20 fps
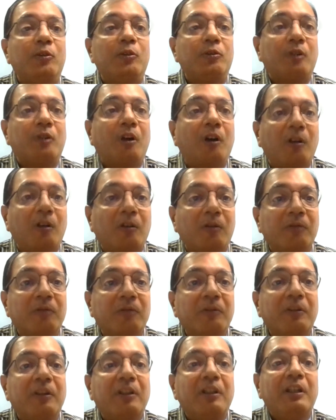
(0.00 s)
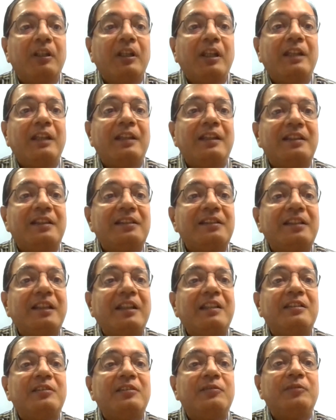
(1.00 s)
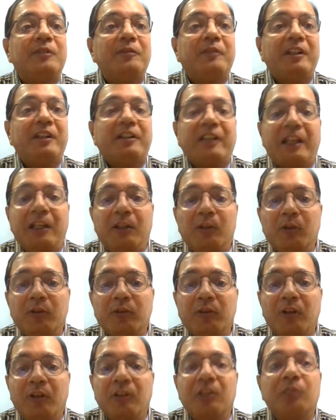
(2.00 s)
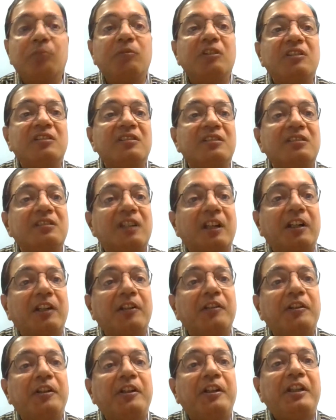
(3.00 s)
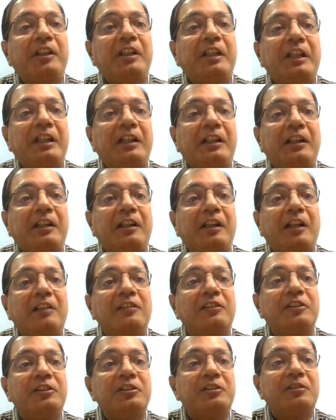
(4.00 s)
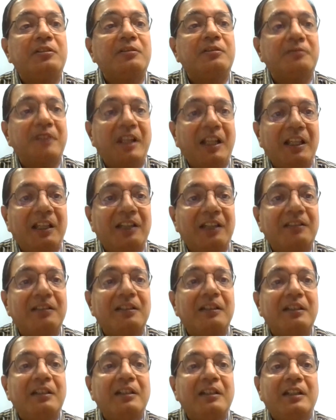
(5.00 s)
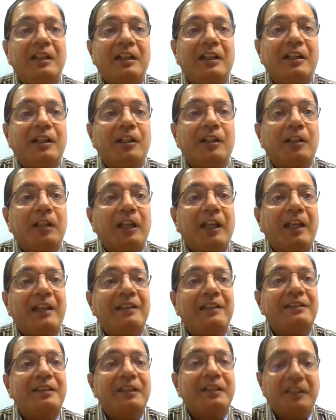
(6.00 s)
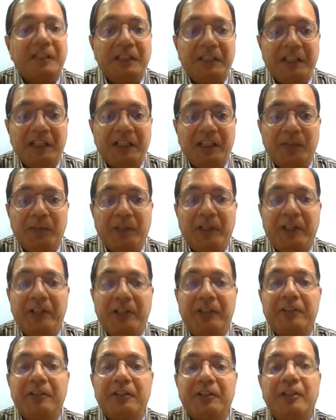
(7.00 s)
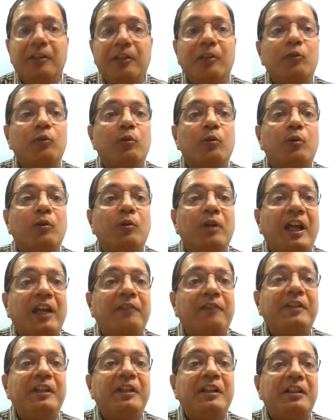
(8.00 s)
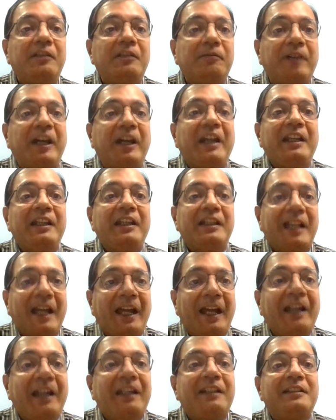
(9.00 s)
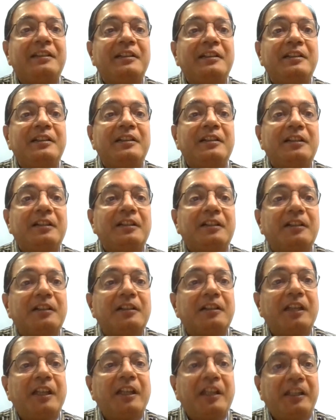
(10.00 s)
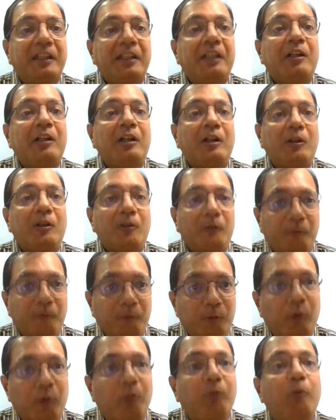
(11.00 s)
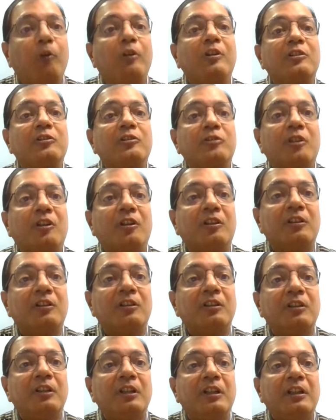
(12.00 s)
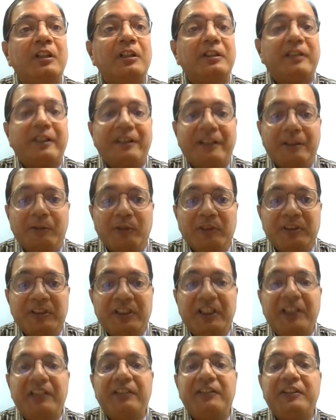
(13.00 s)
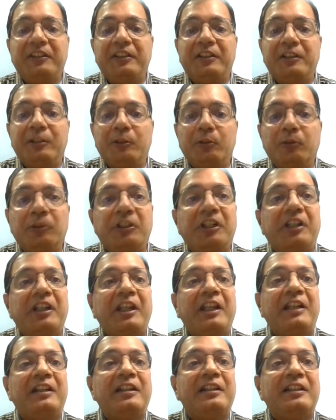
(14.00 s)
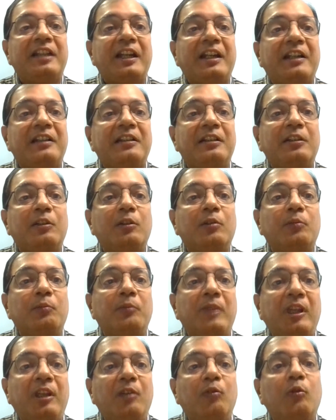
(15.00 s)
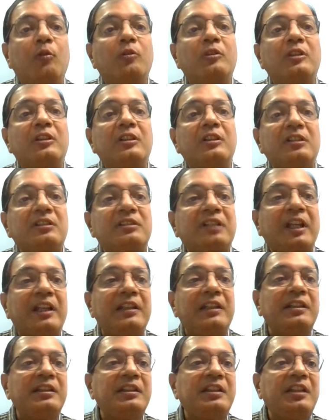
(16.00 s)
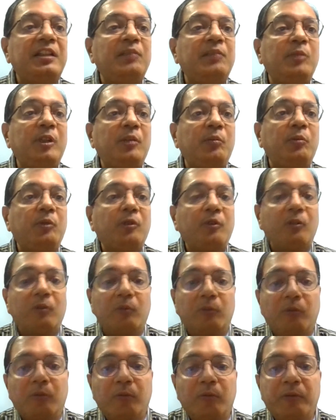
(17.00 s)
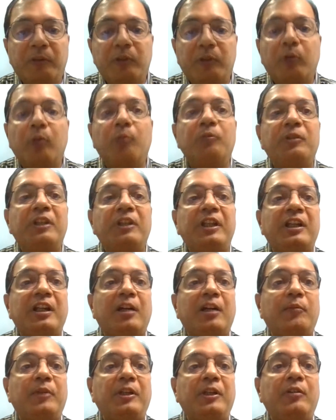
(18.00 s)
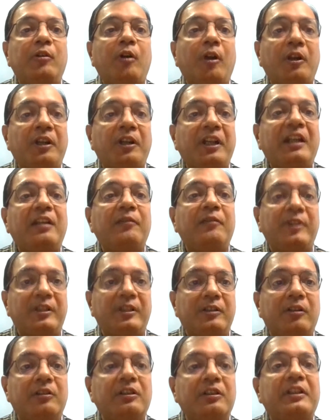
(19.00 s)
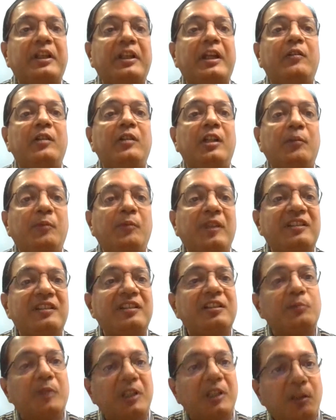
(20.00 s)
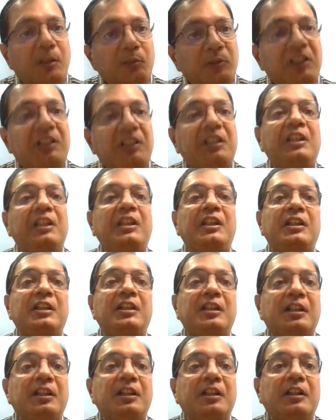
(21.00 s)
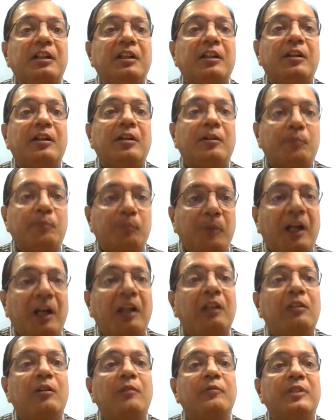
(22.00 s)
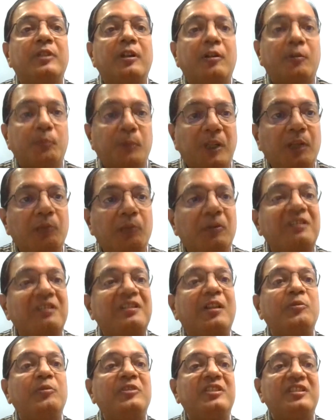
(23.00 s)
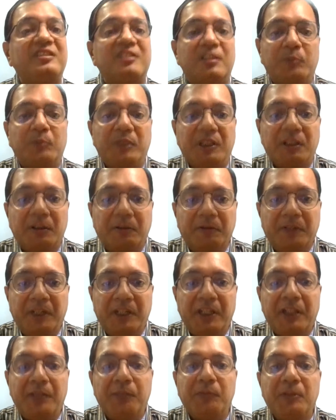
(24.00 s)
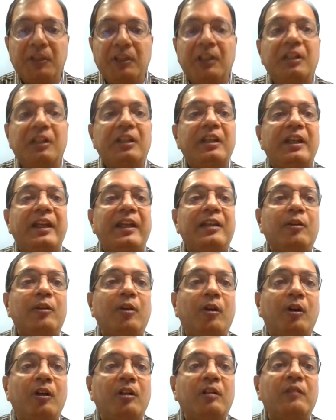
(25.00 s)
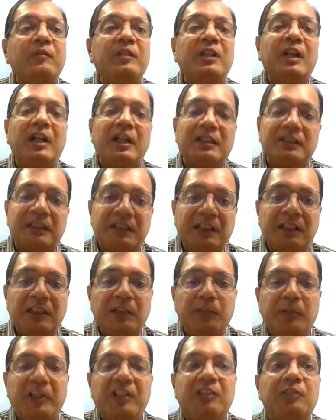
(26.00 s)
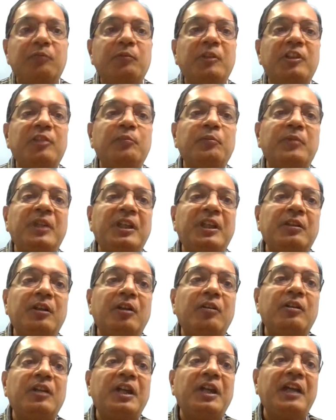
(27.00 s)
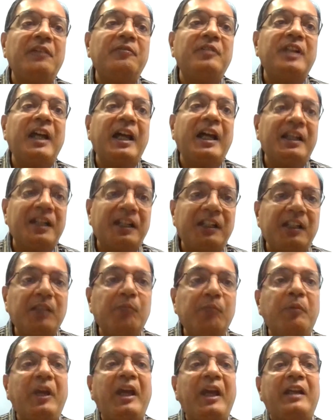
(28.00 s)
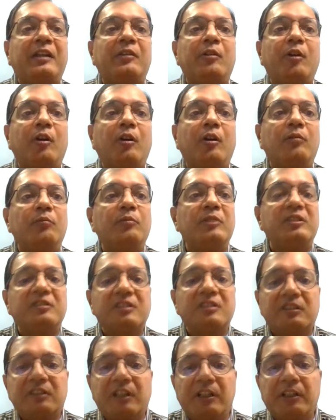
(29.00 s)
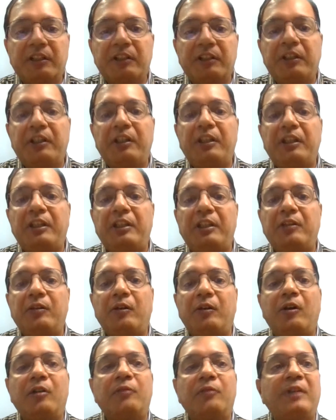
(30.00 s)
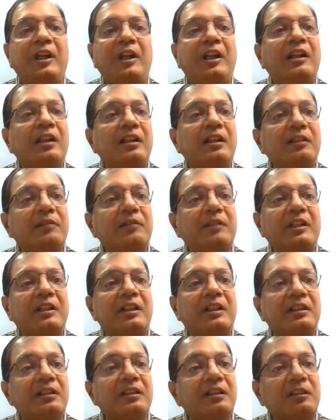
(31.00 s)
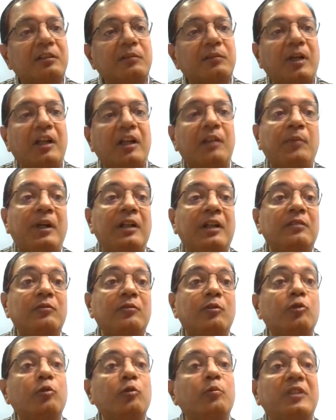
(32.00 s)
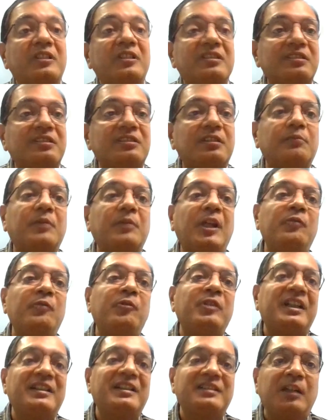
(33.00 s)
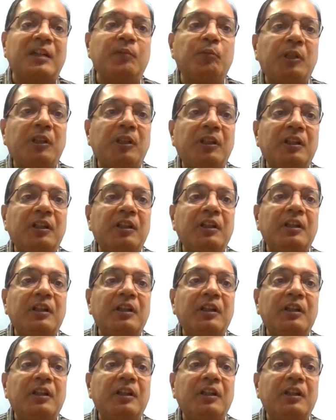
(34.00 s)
to solve. In this case, we were trying to solve the business continuity and transition of wealth as a key element. So having defined that area to focus on, then it was easier to detect that the main owners and the key people with whom they come in contact with on a regular basis become the key become the subsystem in a way. And all of the other elements which may not have direct impact on business continuity or wealth transfer and others are part of the super system. Like for example,